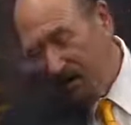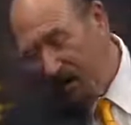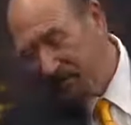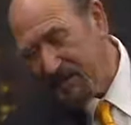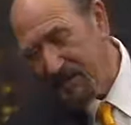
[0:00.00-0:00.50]

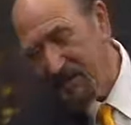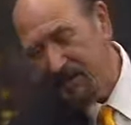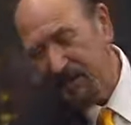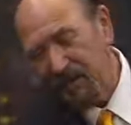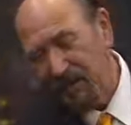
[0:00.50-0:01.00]
Obviously
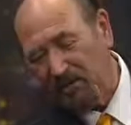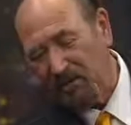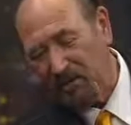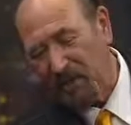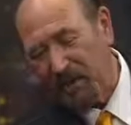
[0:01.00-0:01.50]
somebody told you
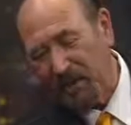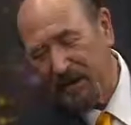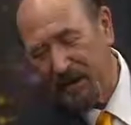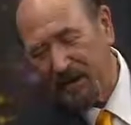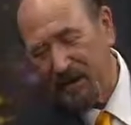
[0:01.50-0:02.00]
to break a
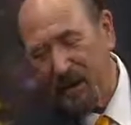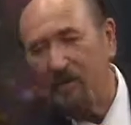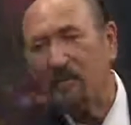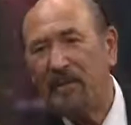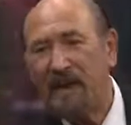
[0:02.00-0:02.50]
leg. What
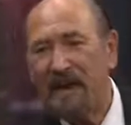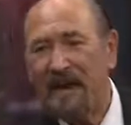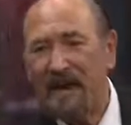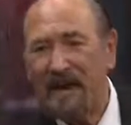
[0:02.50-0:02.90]
happened with that?